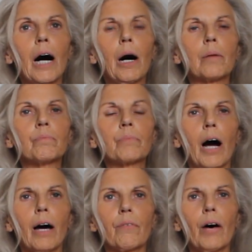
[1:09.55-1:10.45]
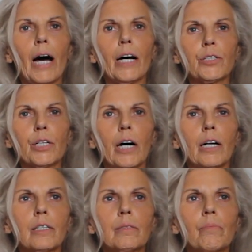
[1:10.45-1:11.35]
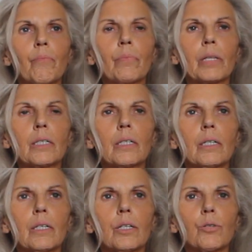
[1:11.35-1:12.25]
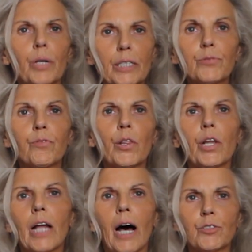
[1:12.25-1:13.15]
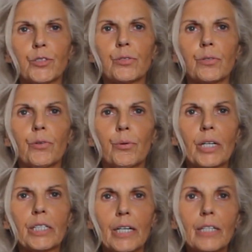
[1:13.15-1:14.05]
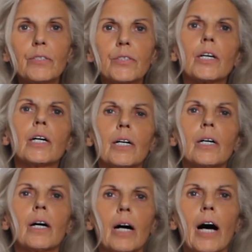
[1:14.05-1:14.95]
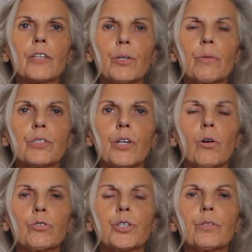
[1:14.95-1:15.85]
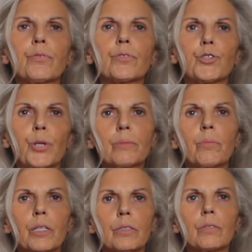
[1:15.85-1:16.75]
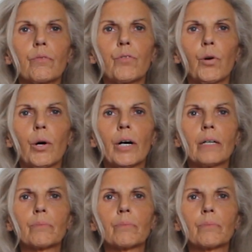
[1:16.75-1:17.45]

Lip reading: I've had a rig for the last 3 years as a result of treatment for